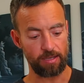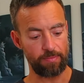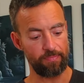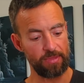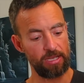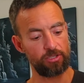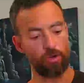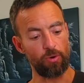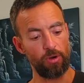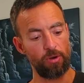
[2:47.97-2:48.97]
Um,
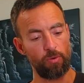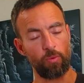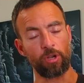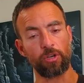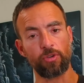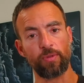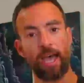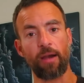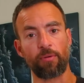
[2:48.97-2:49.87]
so we're going to do that.